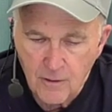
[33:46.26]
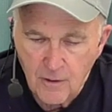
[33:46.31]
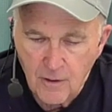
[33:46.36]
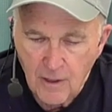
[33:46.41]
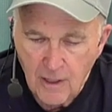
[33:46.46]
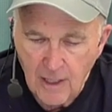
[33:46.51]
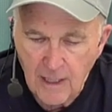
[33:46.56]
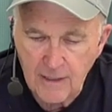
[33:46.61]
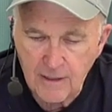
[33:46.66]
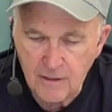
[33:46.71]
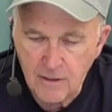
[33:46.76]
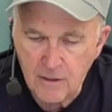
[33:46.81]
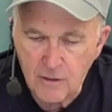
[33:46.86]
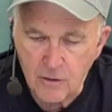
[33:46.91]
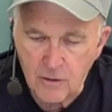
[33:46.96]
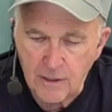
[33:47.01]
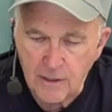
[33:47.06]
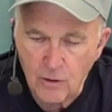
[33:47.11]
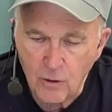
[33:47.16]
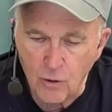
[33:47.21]
I can
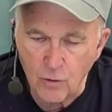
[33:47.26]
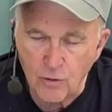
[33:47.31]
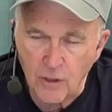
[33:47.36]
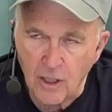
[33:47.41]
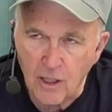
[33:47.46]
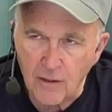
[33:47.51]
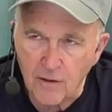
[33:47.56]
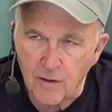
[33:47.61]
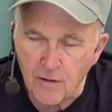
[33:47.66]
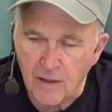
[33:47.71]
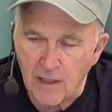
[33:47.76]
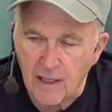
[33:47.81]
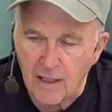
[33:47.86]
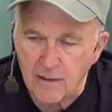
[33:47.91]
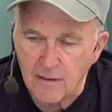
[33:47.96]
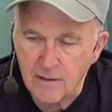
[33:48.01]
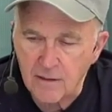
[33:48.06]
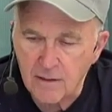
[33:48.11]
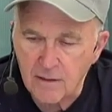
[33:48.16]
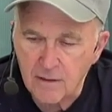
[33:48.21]
literally hold on to that
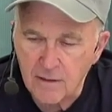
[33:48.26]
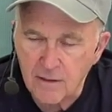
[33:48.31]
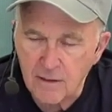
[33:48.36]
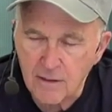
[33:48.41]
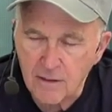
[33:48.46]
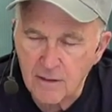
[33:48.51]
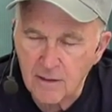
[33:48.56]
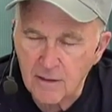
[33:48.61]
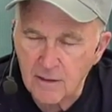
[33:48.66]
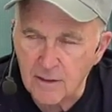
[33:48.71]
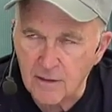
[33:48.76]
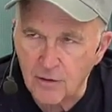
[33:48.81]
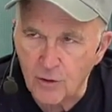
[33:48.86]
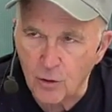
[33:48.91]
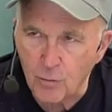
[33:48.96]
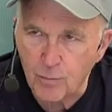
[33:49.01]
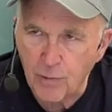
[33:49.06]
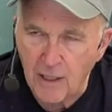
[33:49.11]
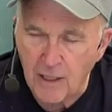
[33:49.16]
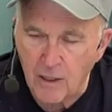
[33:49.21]
and do
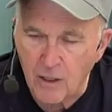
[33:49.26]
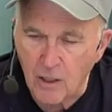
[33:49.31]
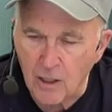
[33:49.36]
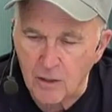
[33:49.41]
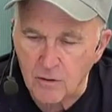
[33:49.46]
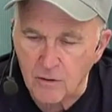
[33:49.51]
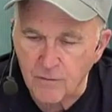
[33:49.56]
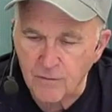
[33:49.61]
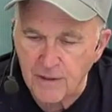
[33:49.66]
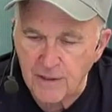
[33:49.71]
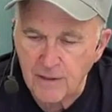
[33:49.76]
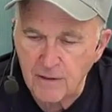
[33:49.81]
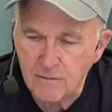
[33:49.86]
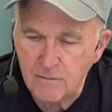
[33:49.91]
pyrography.